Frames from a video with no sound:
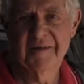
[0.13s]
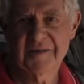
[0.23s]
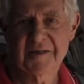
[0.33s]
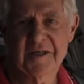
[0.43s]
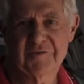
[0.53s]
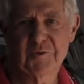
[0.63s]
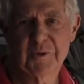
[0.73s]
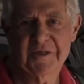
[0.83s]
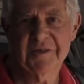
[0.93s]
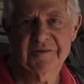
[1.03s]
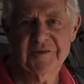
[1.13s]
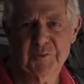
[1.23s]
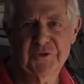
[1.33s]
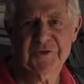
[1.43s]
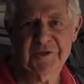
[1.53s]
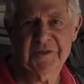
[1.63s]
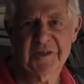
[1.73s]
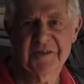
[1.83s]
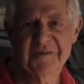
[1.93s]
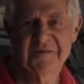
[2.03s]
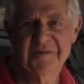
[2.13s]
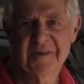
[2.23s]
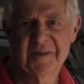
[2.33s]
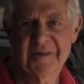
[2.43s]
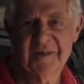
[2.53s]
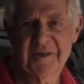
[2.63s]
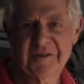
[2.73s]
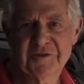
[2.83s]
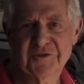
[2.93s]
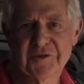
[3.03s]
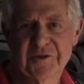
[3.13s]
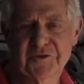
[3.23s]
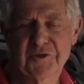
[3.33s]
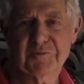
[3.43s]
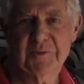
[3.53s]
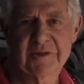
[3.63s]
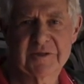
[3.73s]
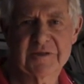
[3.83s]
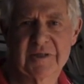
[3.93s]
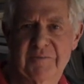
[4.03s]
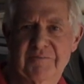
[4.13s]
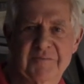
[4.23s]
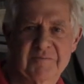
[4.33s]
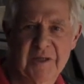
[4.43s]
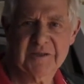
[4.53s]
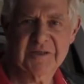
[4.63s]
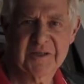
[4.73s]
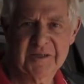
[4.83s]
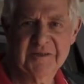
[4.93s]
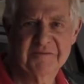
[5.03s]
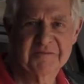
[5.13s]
G'day everybody, it's Bruce here again. The Suzuki Stockman is back together.